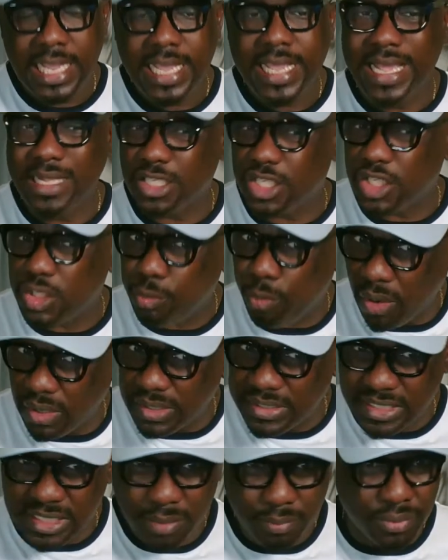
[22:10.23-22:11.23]
It's
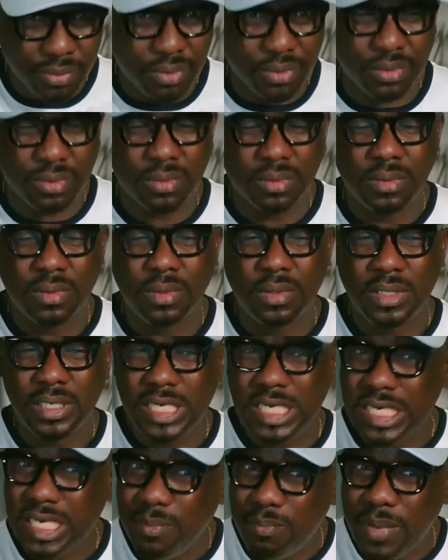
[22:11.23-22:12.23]
possible,
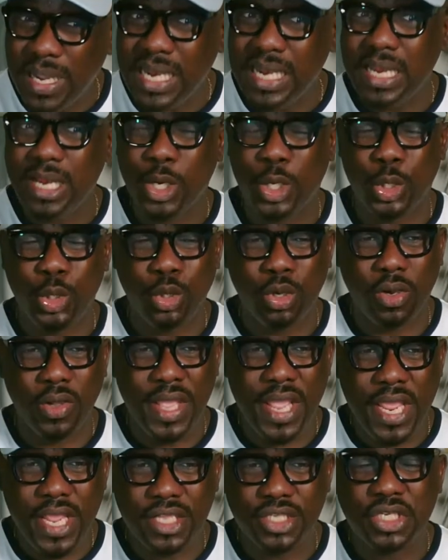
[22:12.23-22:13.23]
depending on your
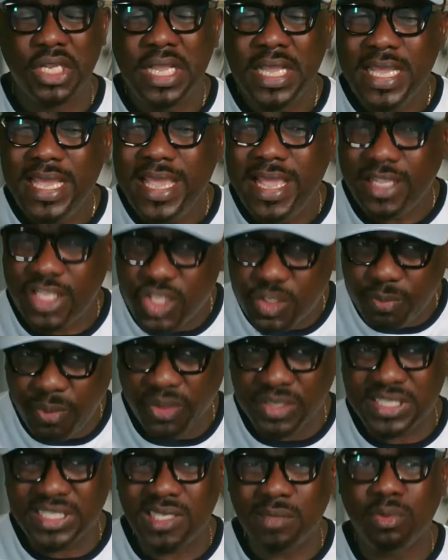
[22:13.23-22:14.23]
age, it's
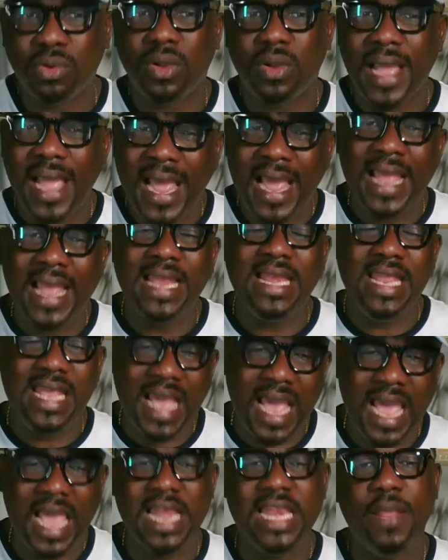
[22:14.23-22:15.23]
possible, highly,
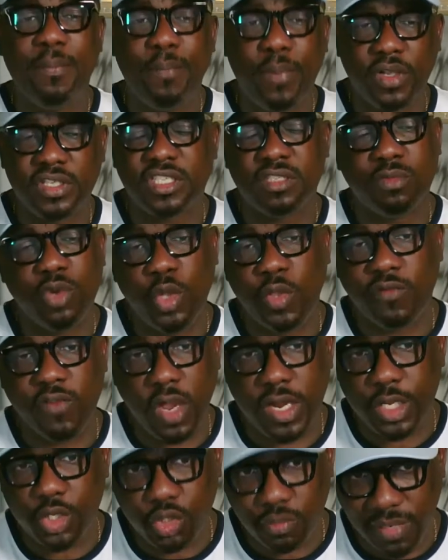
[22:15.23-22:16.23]
highly possible you've
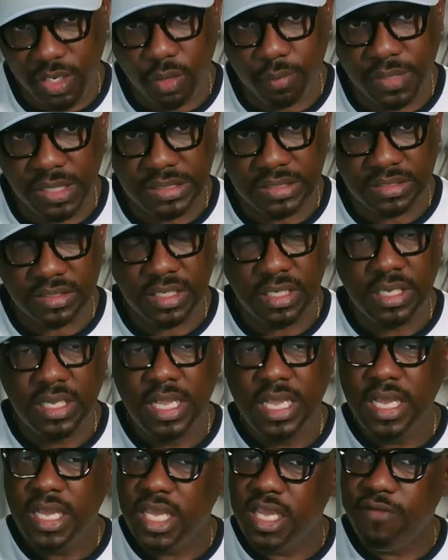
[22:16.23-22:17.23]
gone into menopause.
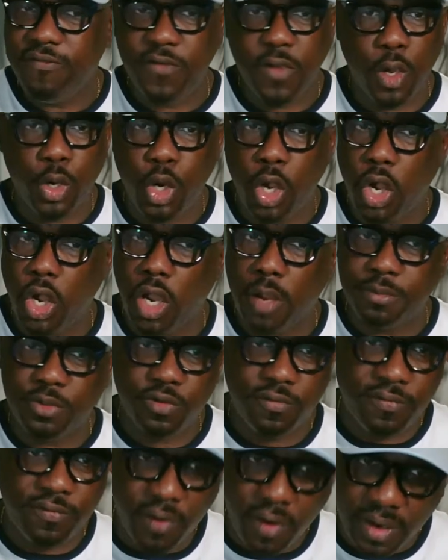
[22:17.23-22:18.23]
If you're not up
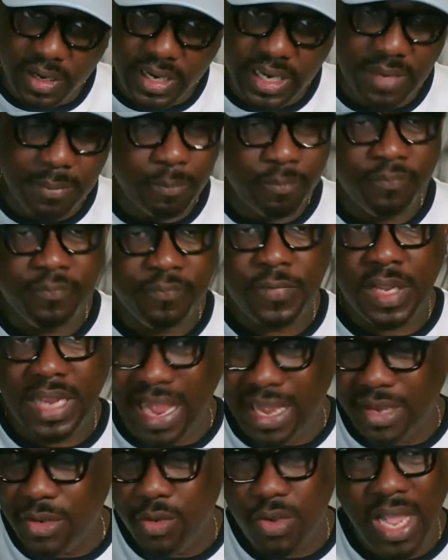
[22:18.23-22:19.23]
to 40
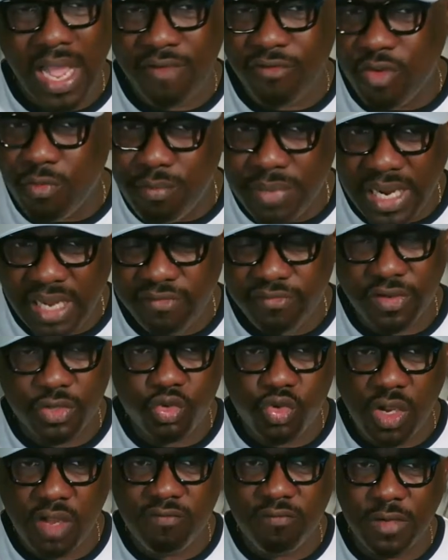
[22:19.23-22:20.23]
and you haven't bled for
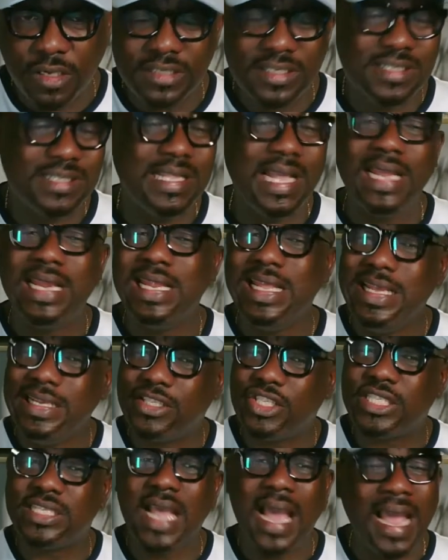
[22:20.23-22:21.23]
12 months, then
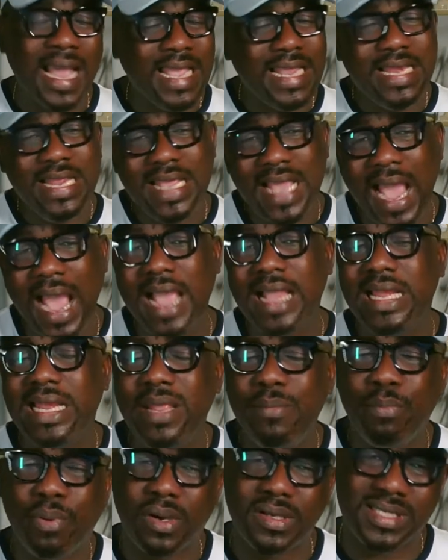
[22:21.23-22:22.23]
it's highly,
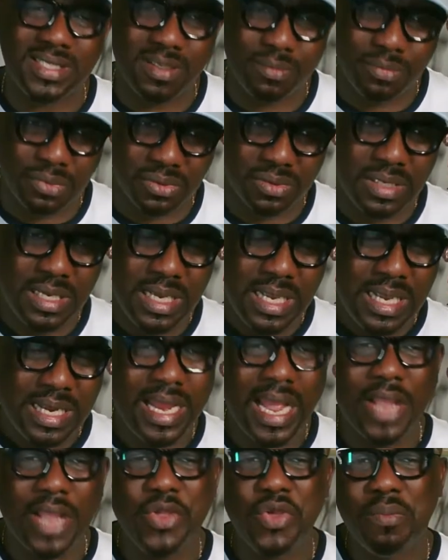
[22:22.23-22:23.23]
highly possible
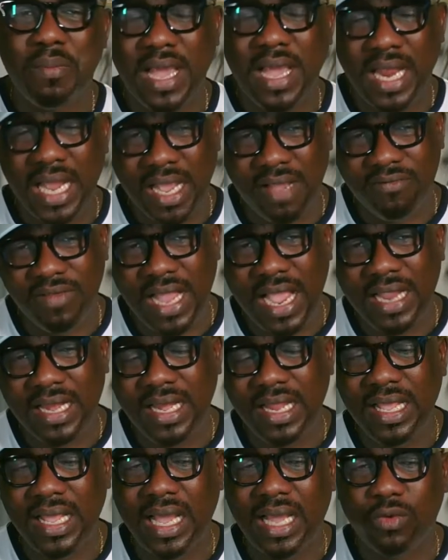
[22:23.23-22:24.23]
that you might have
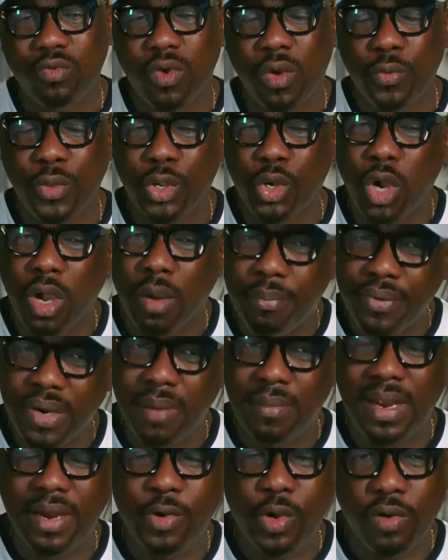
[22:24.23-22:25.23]
likely had what we call
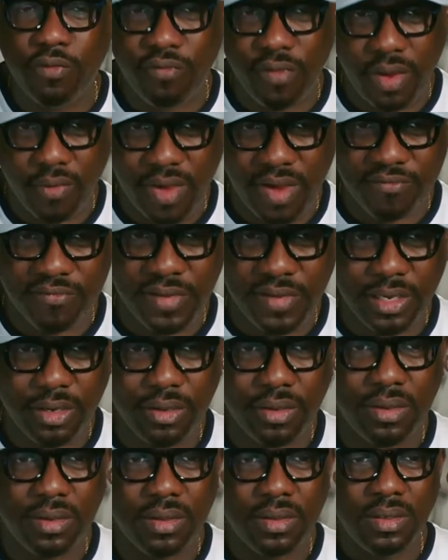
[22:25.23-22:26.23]
primary ovarian failure.